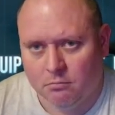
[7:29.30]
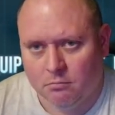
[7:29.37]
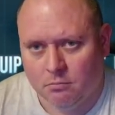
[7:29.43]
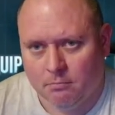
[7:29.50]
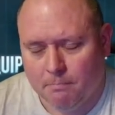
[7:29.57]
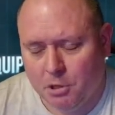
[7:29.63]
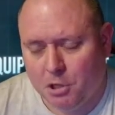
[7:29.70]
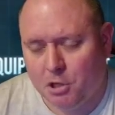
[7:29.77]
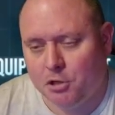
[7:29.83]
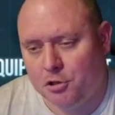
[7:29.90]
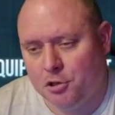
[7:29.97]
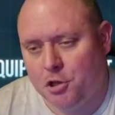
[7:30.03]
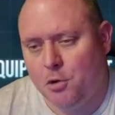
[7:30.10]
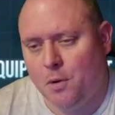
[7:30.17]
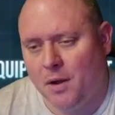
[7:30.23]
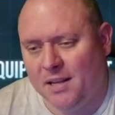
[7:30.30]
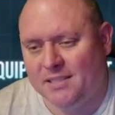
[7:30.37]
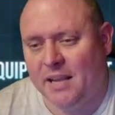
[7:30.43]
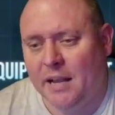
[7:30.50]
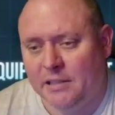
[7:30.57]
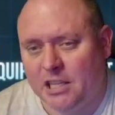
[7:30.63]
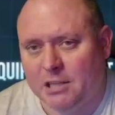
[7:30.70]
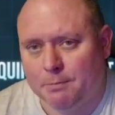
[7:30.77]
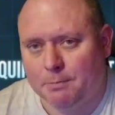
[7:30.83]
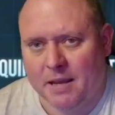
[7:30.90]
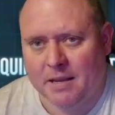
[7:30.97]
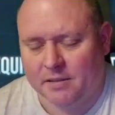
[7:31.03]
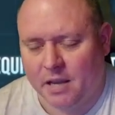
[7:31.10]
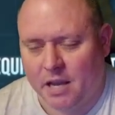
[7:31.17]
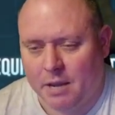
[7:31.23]
Because you are saying to
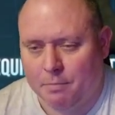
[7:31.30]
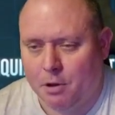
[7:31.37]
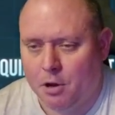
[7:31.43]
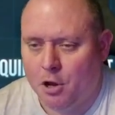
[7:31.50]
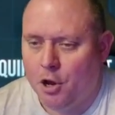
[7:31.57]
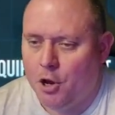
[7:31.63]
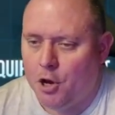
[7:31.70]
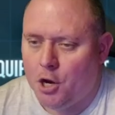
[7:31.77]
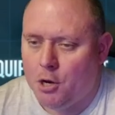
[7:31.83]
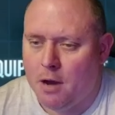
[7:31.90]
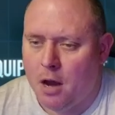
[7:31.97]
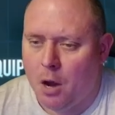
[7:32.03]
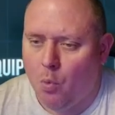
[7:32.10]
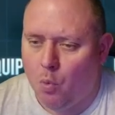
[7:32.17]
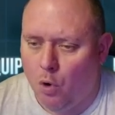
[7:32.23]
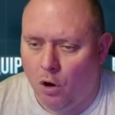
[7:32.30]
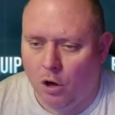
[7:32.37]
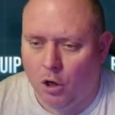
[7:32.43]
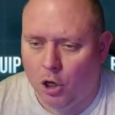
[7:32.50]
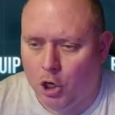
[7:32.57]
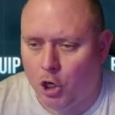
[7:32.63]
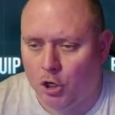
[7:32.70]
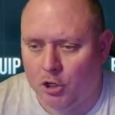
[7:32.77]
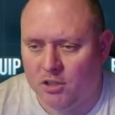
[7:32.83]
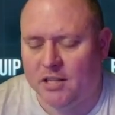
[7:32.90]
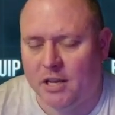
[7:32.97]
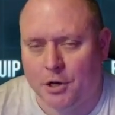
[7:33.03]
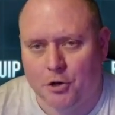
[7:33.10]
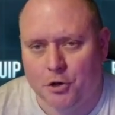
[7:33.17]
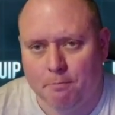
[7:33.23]
Space Ape, no matter what
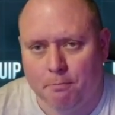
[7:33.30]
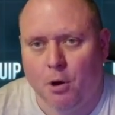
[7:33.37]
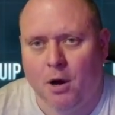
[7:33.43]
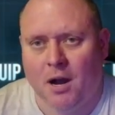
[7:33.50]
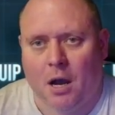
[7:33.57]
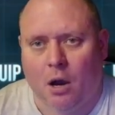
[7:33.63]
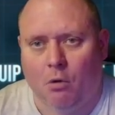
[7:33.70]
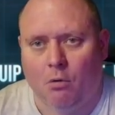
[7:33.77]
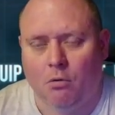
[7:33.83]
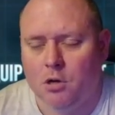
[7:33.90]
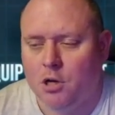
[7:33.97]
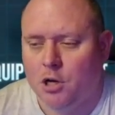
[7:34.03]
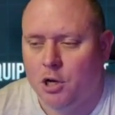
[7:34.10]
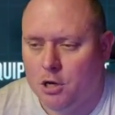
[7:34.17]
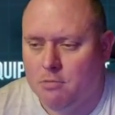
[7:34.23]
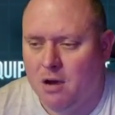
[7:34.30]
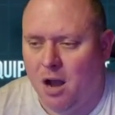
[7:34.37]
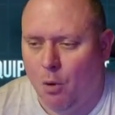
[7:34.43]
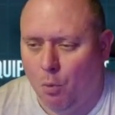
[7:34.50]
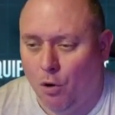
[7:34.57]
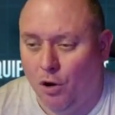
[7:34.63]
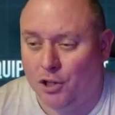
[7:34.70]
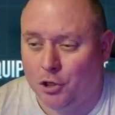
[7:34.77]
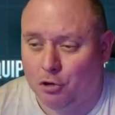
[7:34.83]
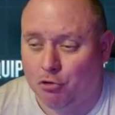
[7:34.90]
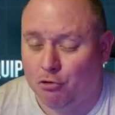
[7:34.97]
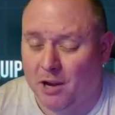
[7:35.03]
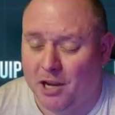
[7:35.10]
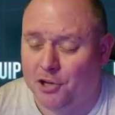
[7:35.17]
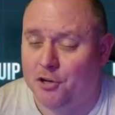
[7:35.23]
content you put out, no matter what
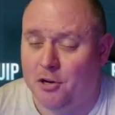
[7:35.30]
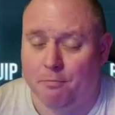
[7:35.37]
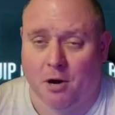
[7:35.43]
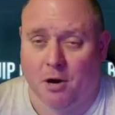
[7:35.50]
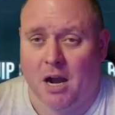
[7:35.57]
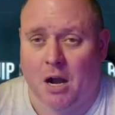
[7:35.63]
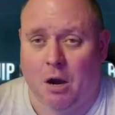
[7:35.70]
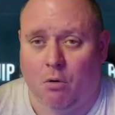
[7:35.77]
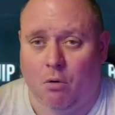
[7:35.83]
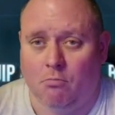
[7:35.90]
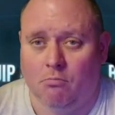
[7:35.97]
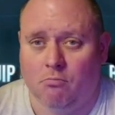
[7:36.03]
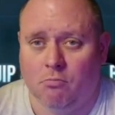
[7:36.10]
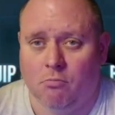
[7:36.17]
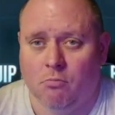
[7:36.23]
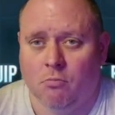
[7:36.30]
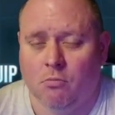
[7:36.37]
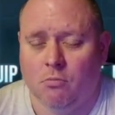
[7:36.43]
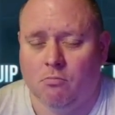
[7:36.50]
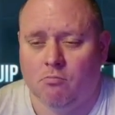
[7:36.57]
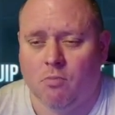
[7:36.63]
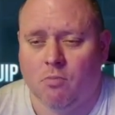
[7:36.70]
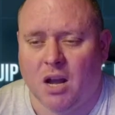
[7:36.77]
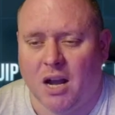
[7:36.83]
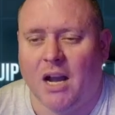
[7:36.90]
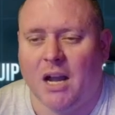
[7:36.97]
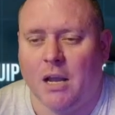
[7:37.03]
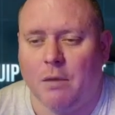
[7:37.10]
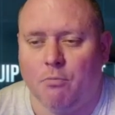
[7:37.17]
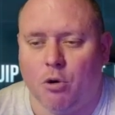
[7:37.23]
trash you put out,
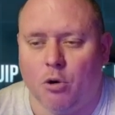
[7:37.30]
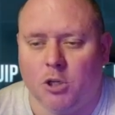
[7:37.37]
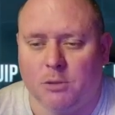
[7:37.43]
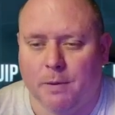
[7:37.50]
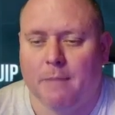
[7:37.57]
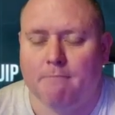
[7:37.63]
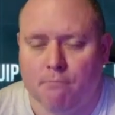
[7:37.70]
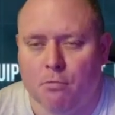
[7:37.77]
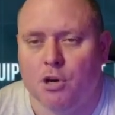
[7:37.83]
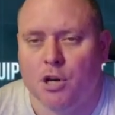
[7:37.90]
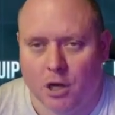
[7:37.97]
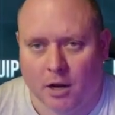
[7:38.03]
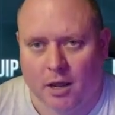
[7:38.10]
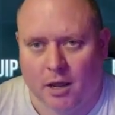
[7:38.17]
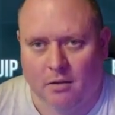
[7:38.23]
I will spend money on it.